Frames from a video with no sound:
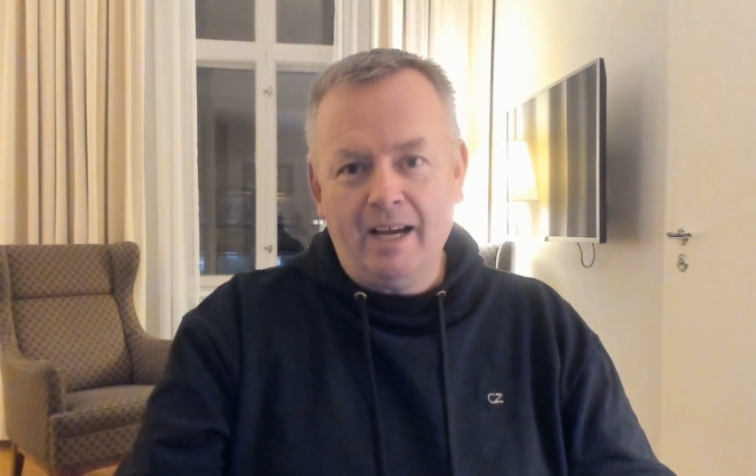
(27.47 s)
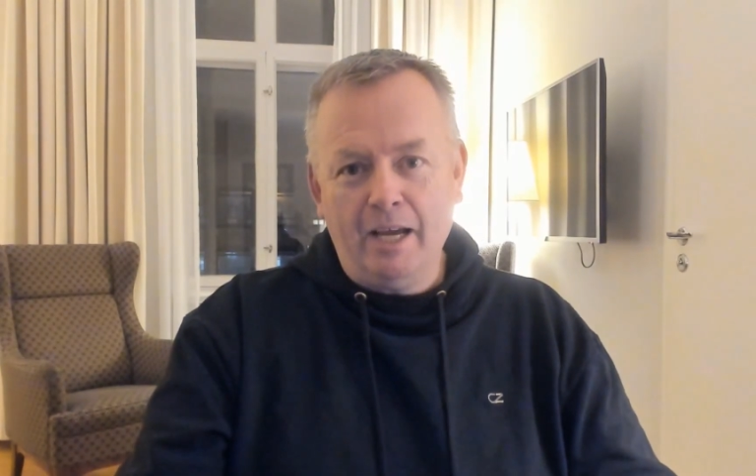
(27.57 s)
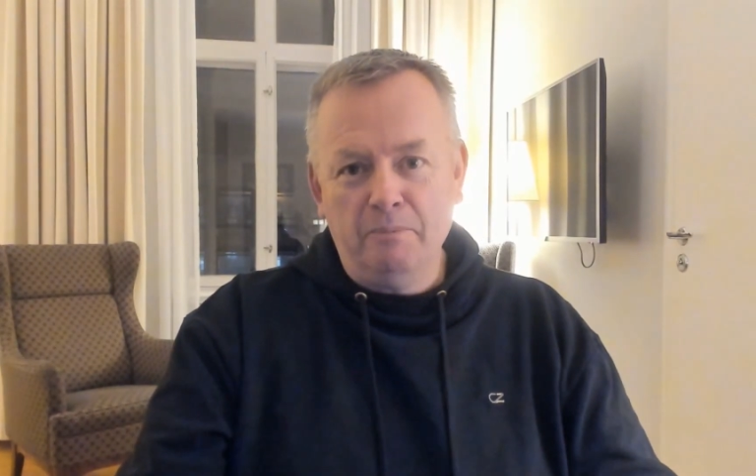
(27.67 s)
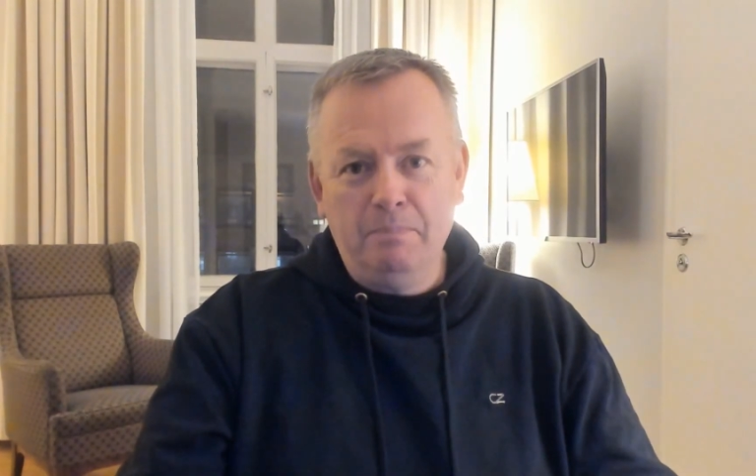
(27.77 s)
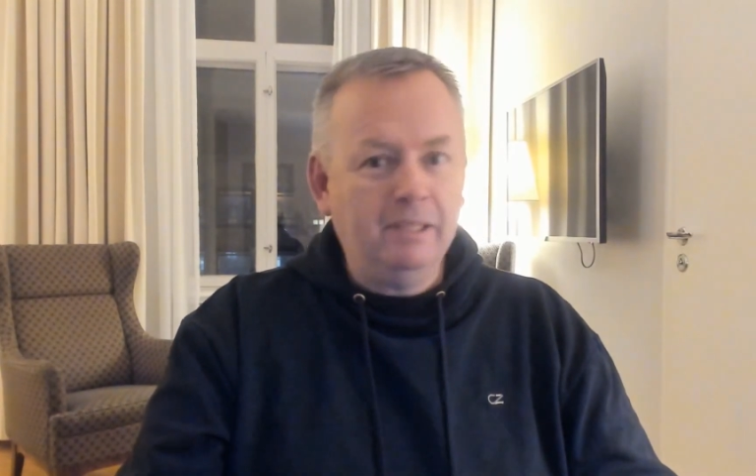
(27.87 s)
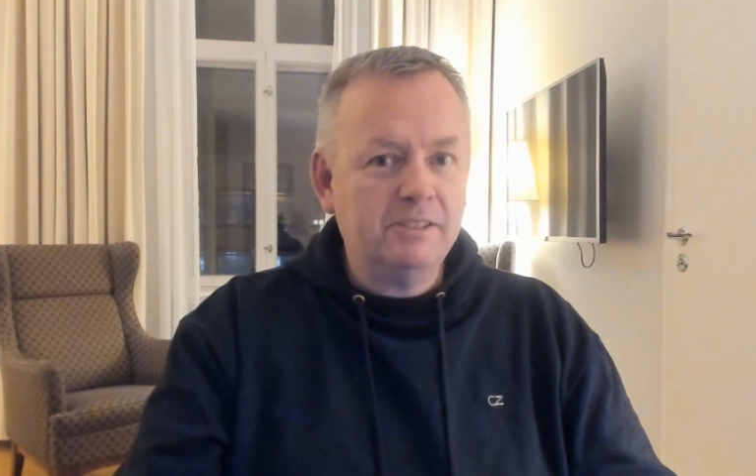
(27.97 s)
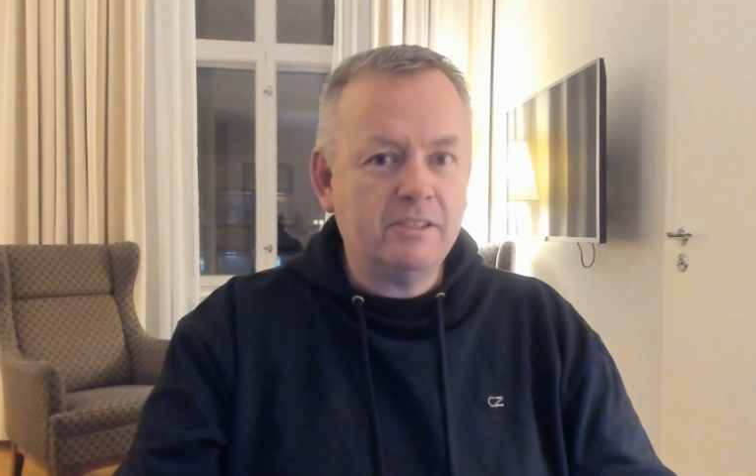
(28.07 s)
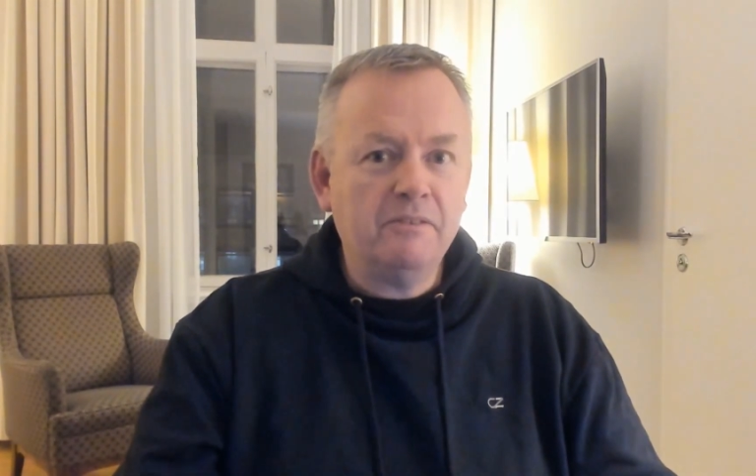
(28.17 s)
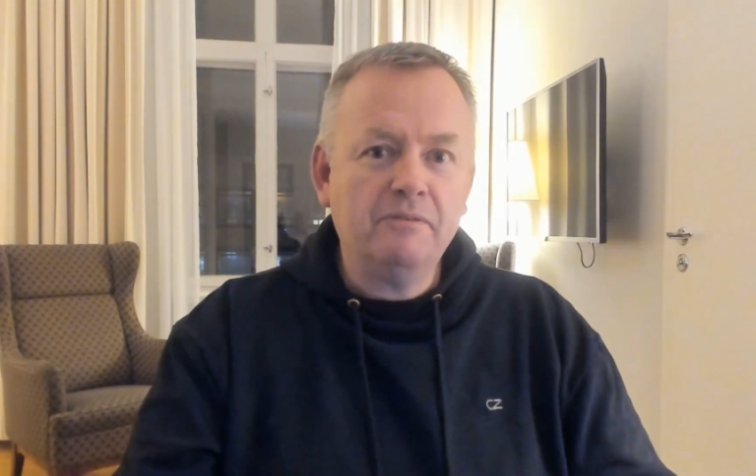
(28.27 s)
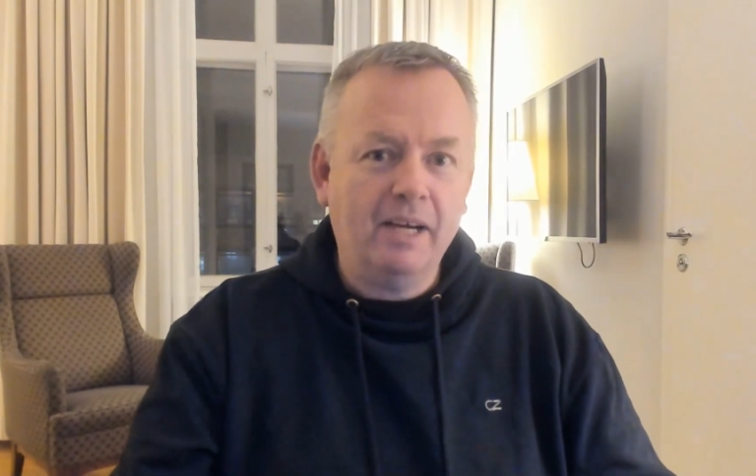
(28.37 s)
I built
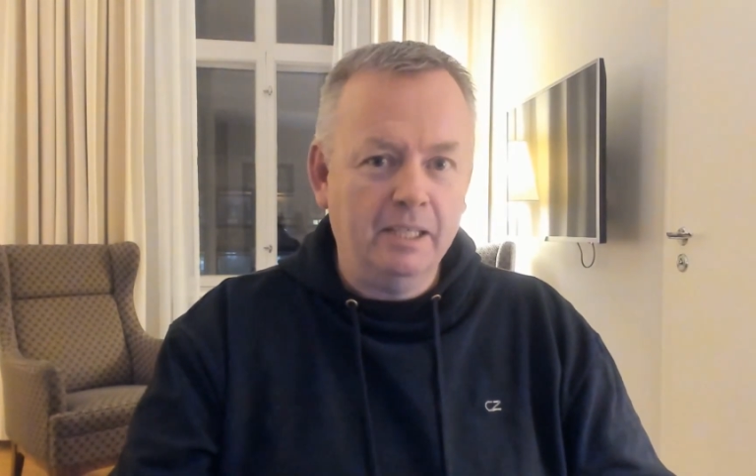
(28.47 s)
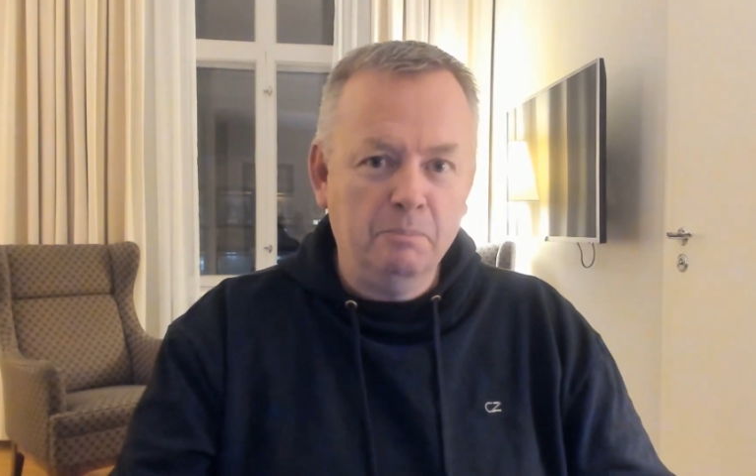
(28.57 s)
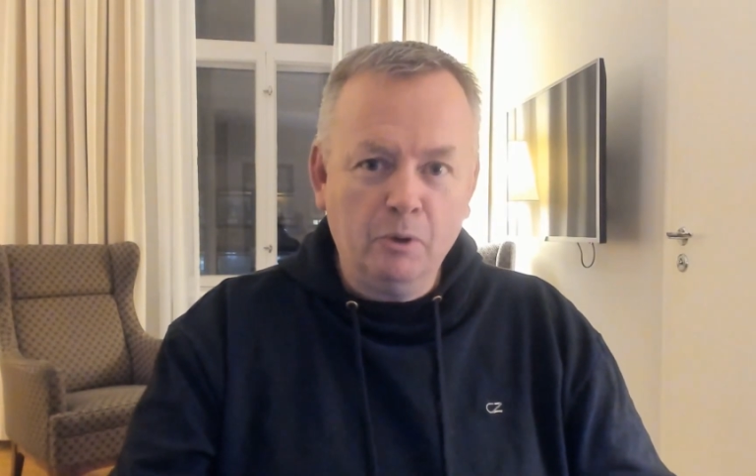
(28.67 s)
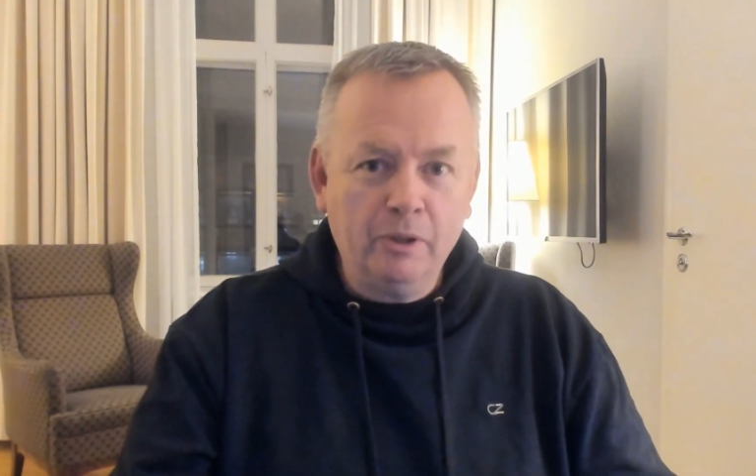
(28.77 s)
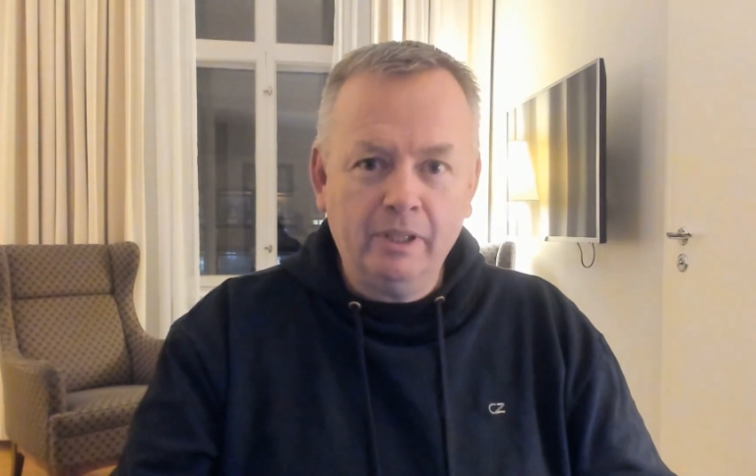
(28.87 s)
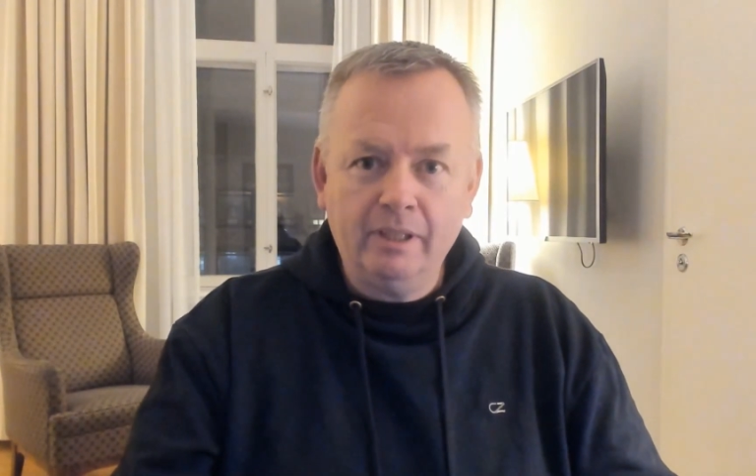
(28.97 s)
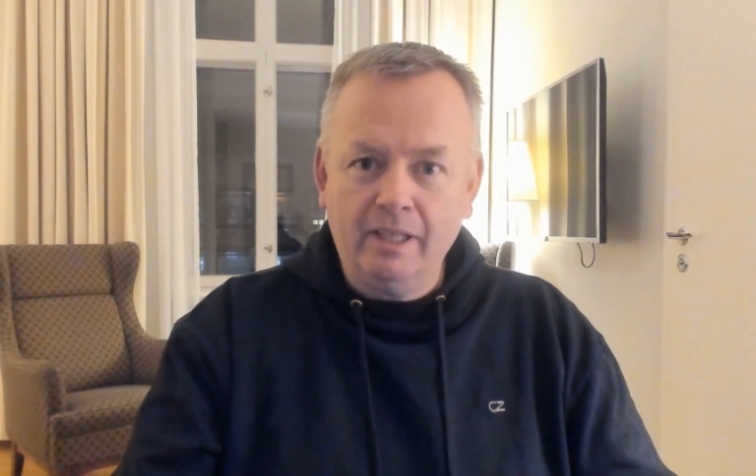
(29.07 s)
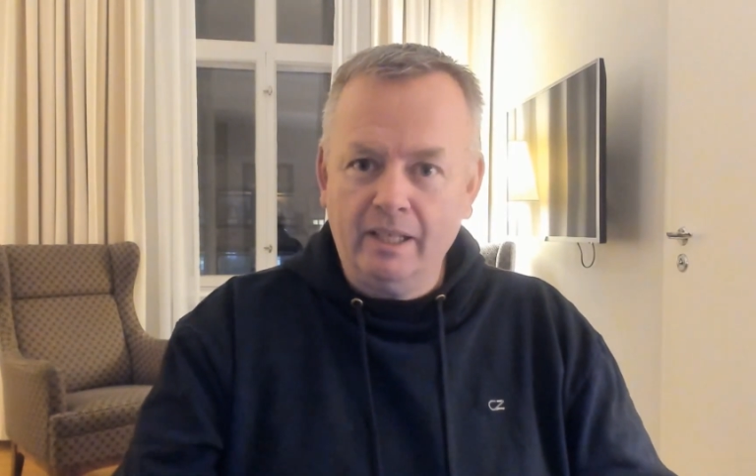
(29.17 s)
stuff, I deployed it,